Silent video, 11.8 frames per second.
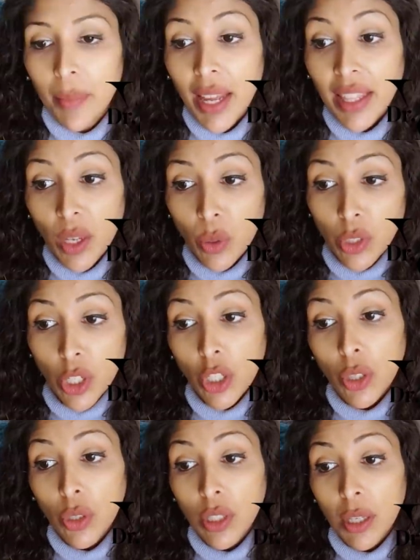And they also
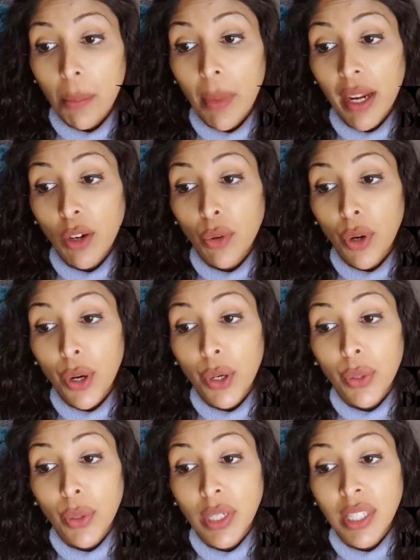use
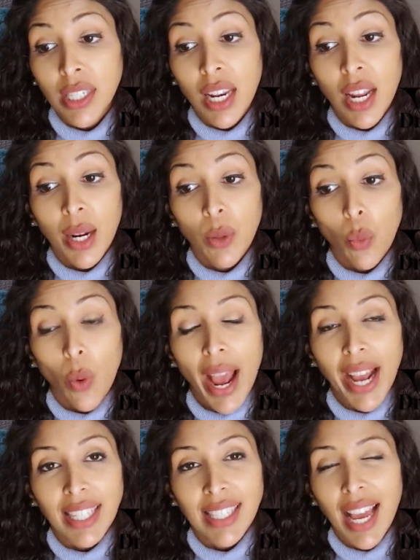microcrystalline
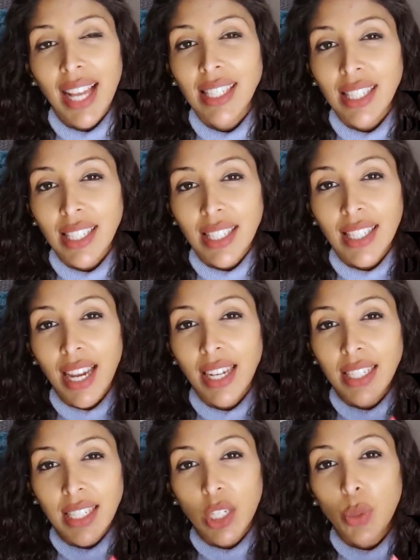wax as the
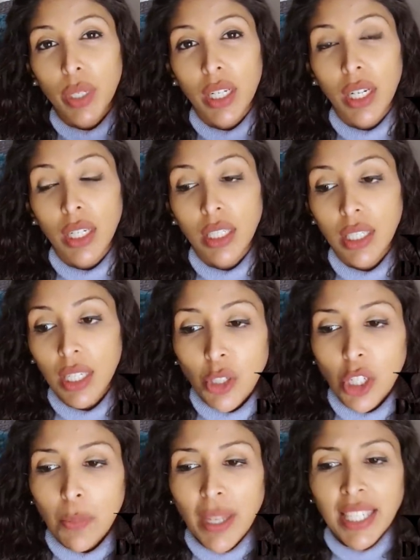second ingredient, which
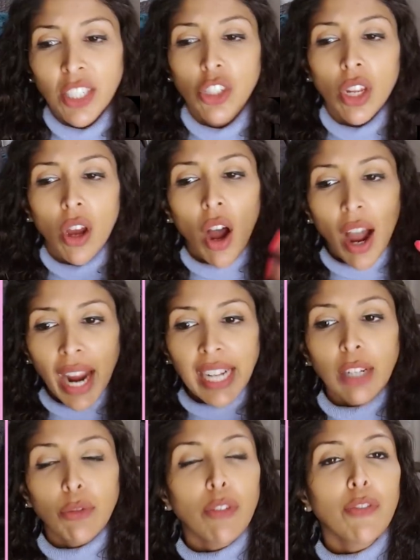is basically just a highly
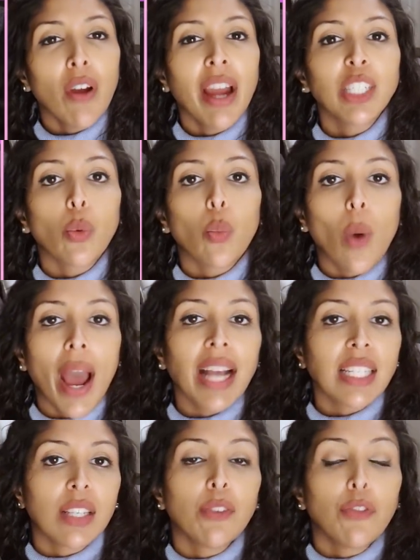refined
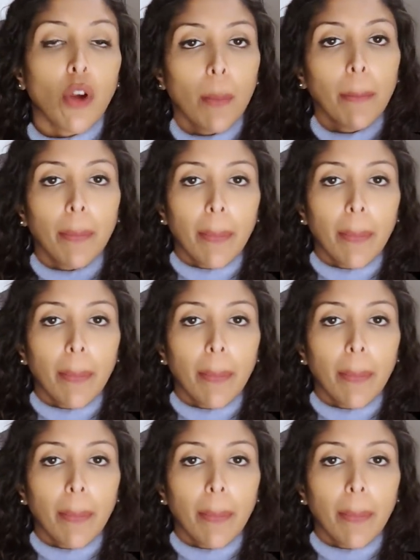wax from